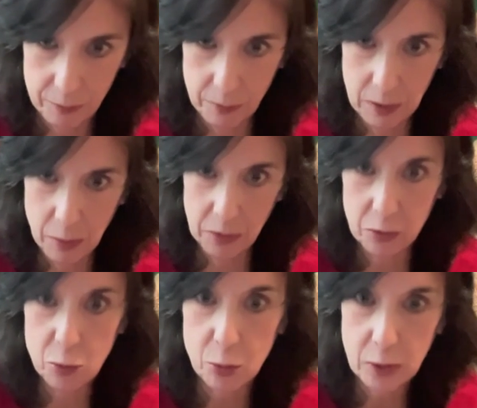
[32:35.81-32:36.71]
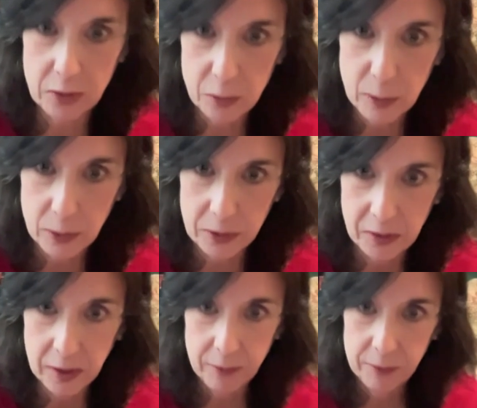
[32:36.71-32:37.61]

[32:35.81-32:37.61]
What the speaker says: And it was a true conspiracy.